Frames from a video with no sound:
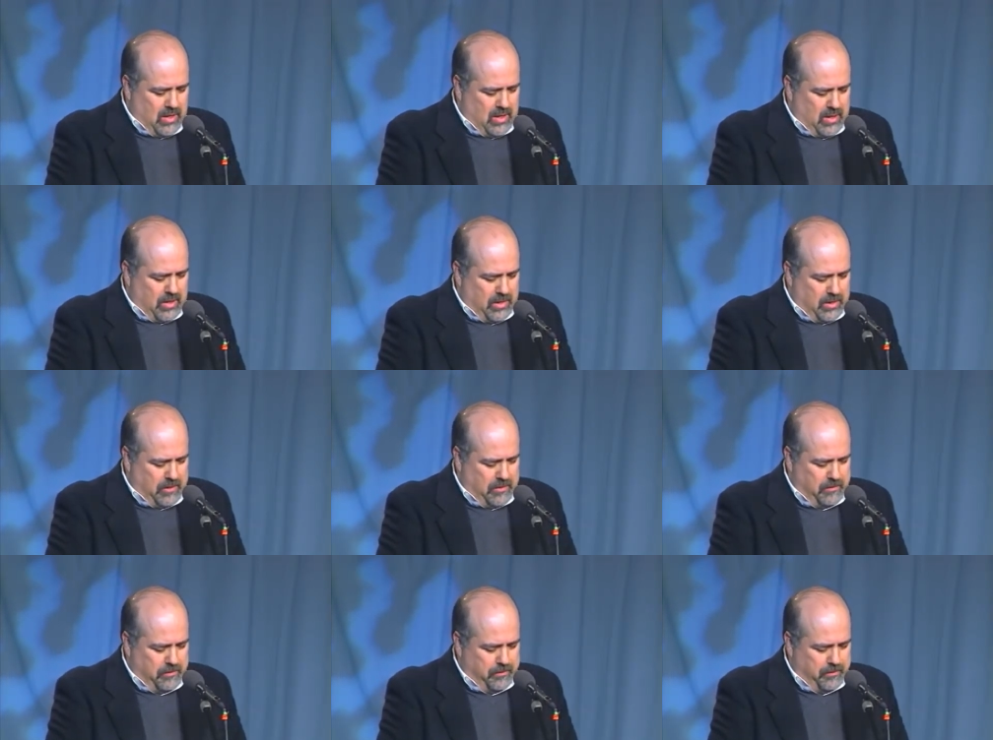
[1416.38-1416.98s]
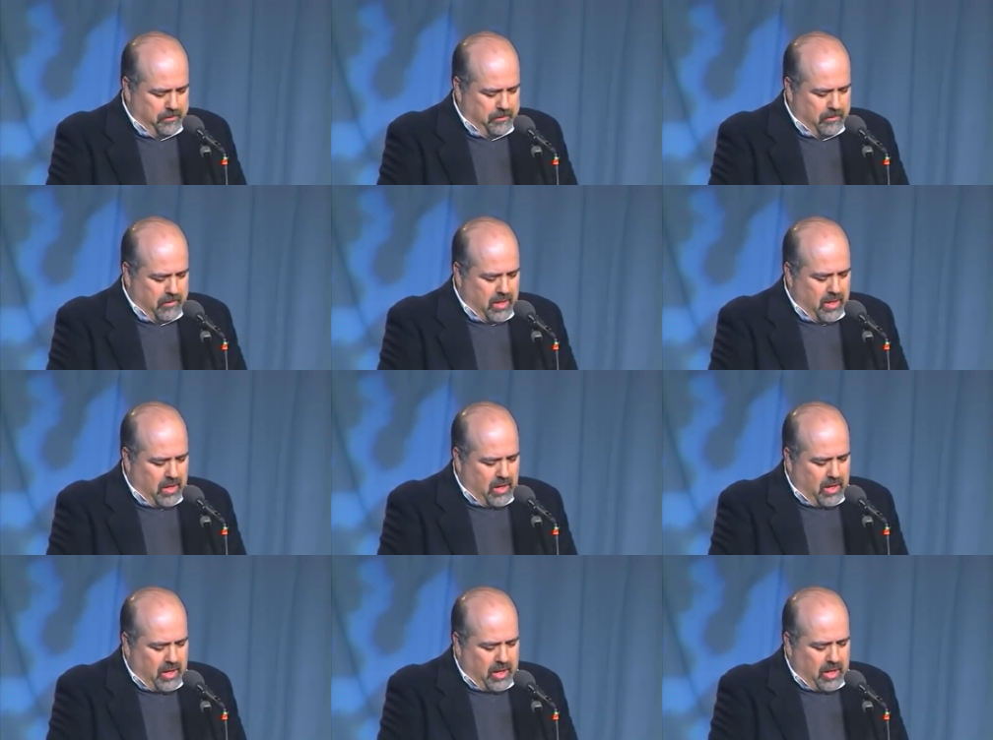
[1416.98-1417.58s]
Um,
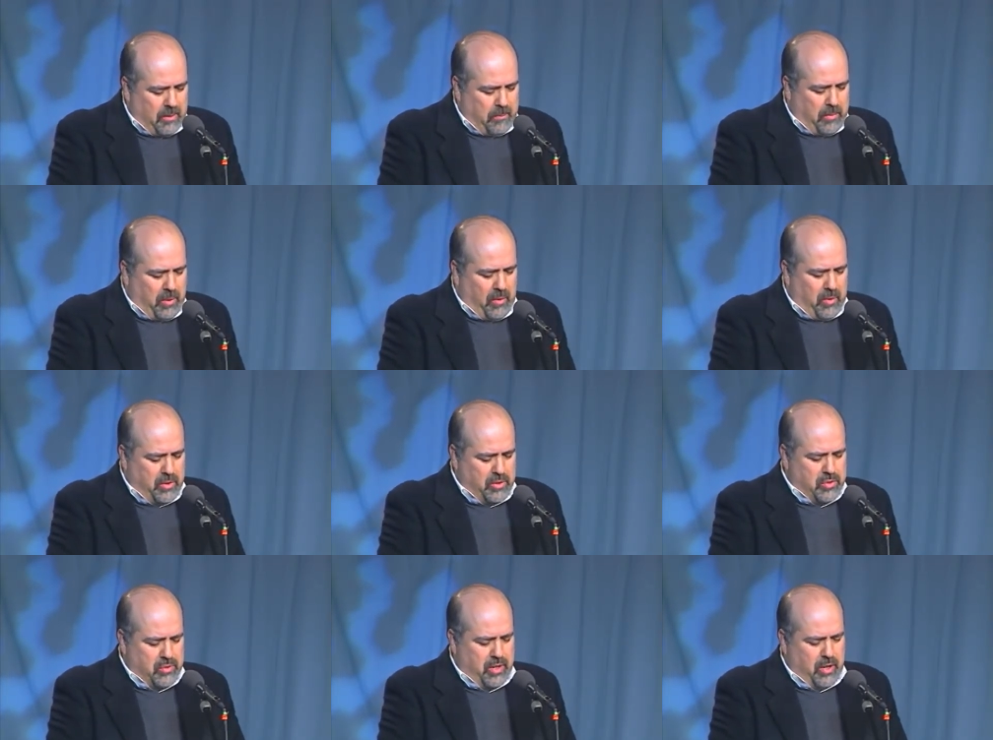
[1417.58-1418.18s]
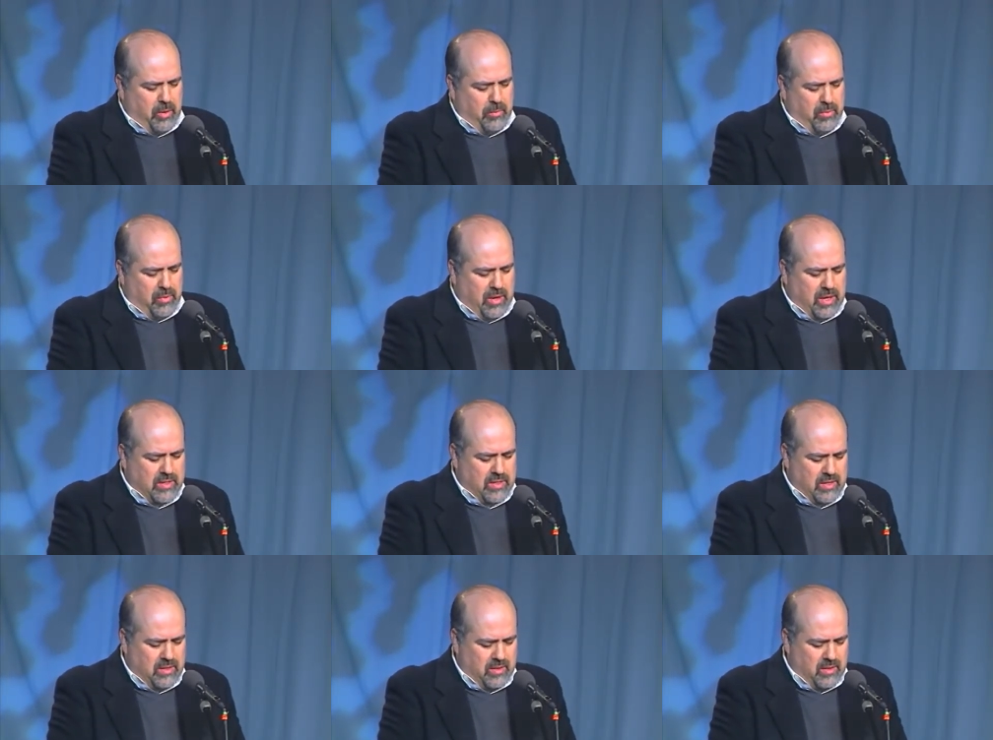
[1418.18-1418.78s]
in poetry are
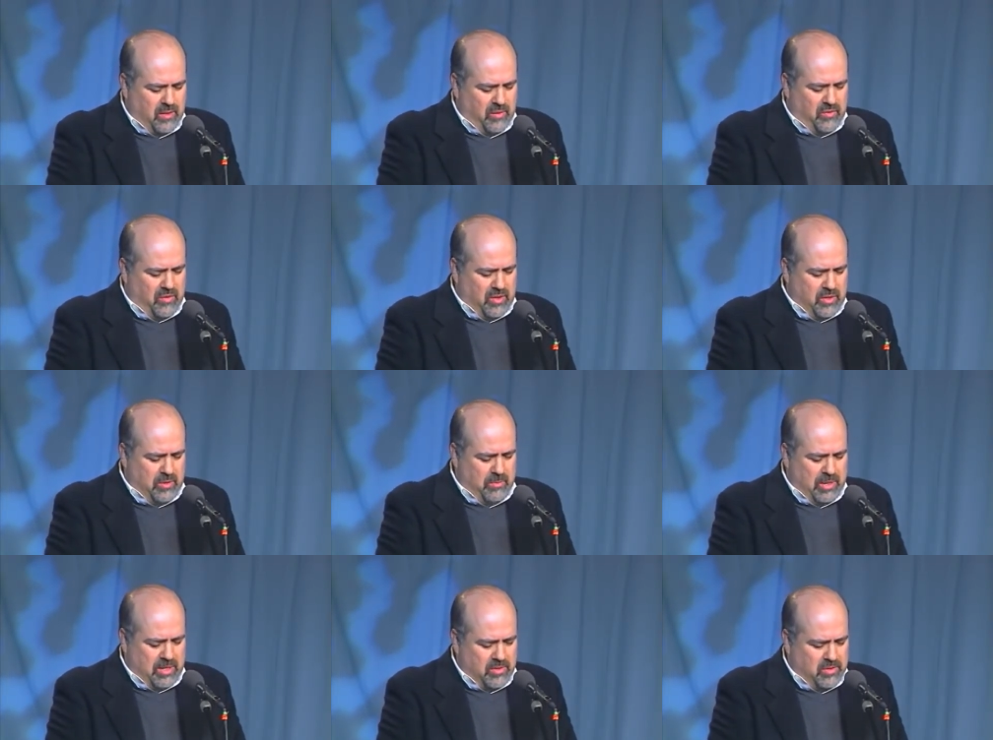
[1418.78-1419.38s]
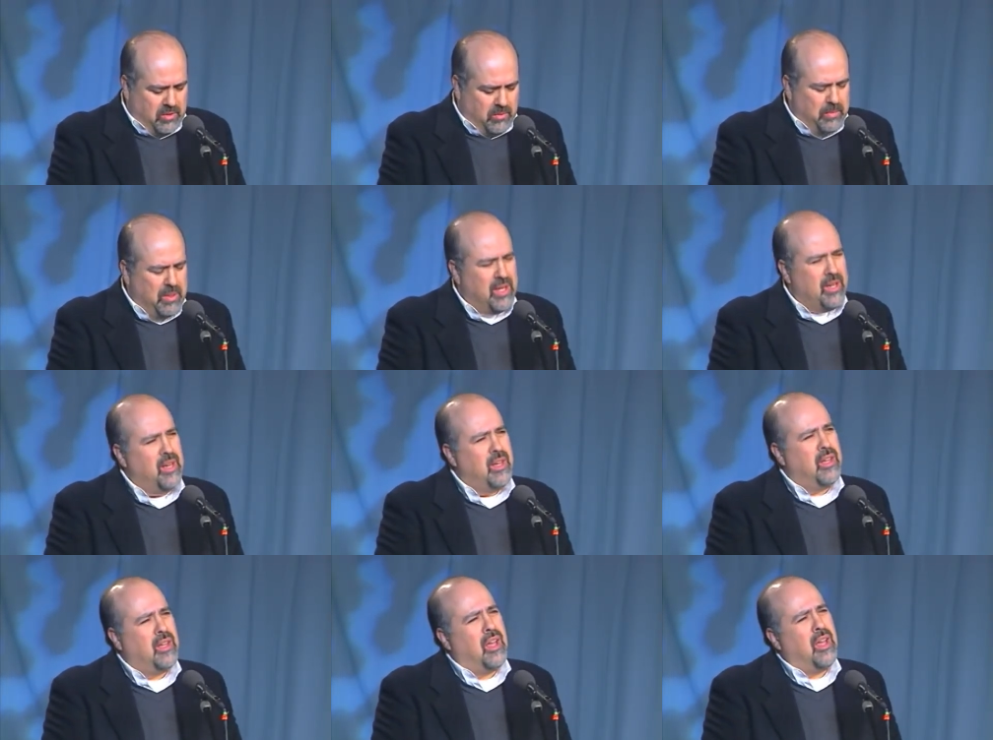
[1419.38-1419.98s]
present the fundamental
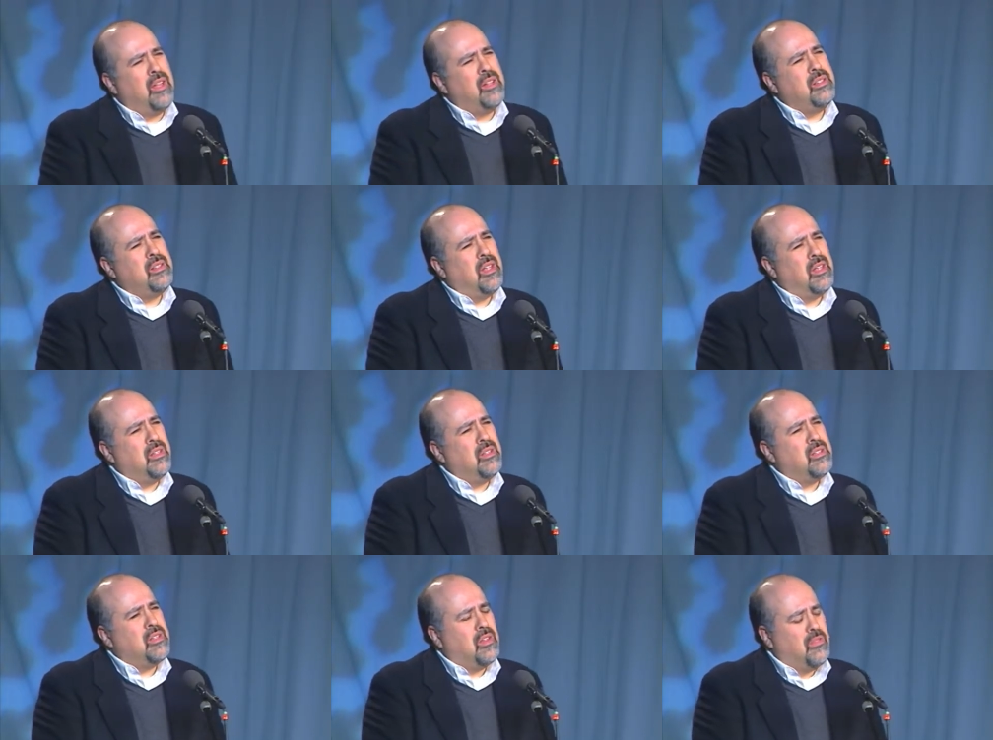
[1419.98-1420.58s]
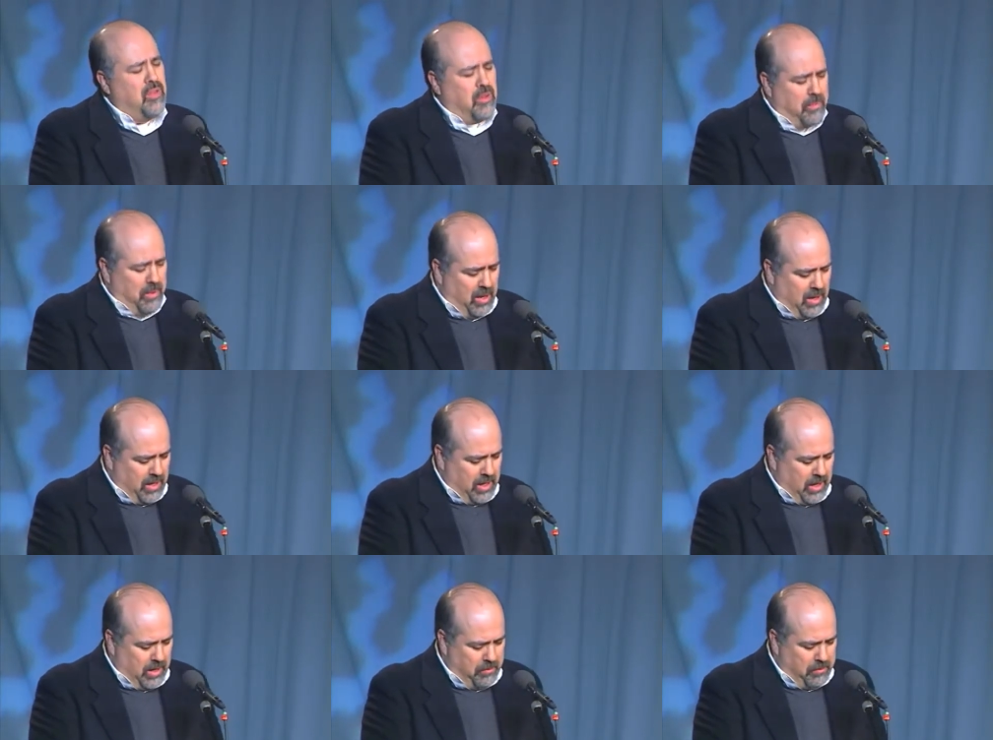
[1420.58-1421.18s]
beating contents of the
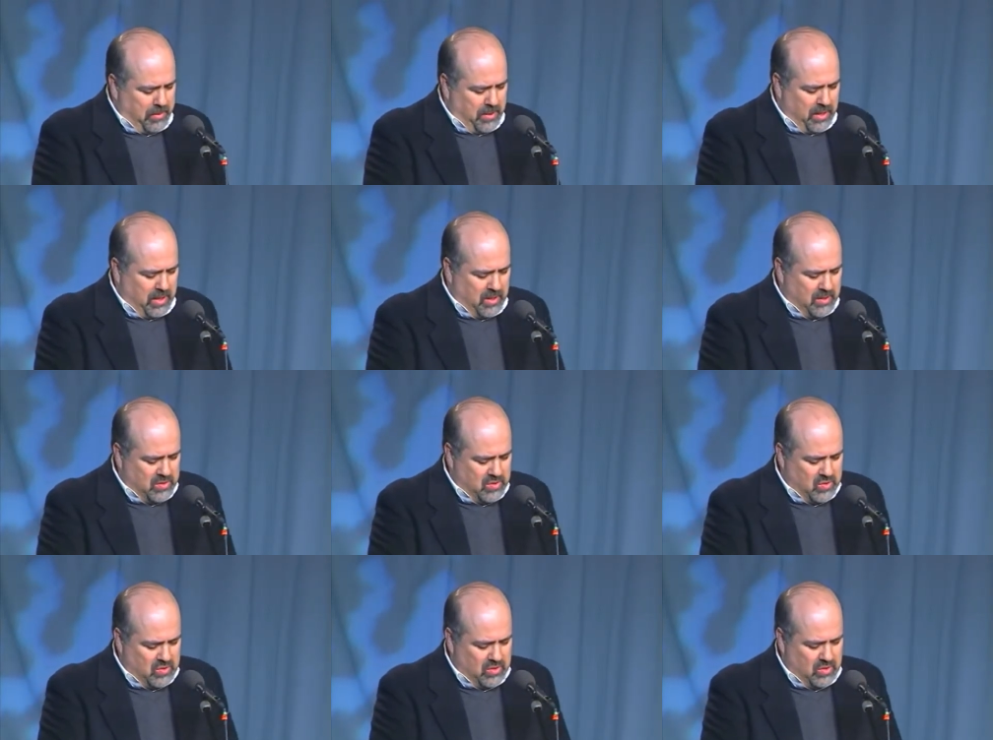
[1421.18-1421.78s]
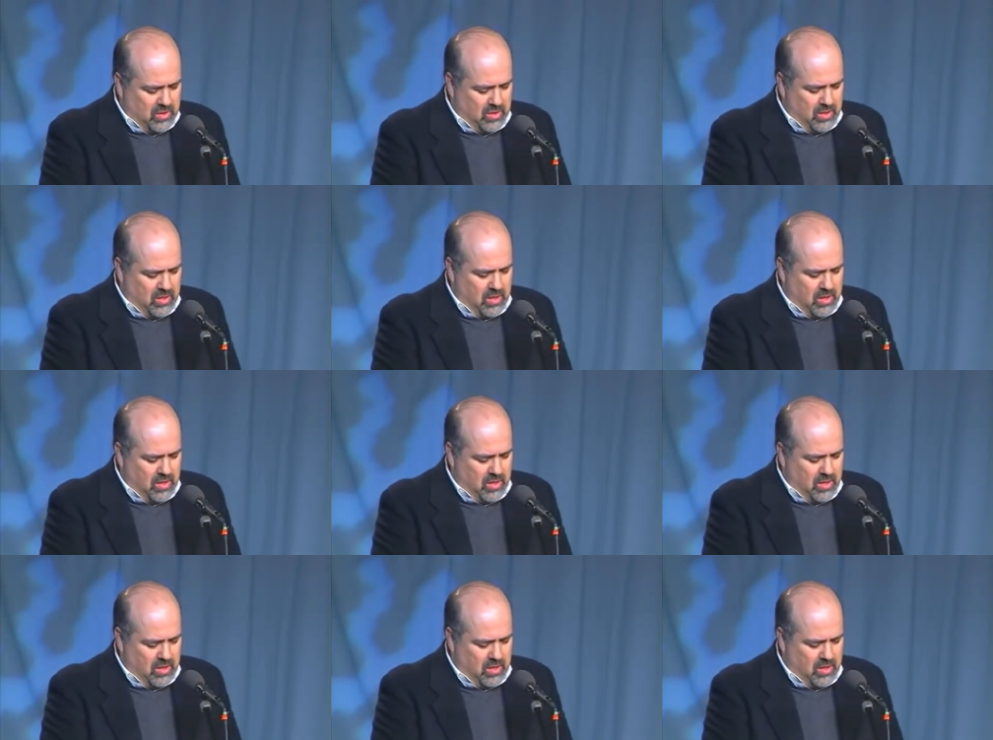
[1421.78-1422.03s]
body at peace,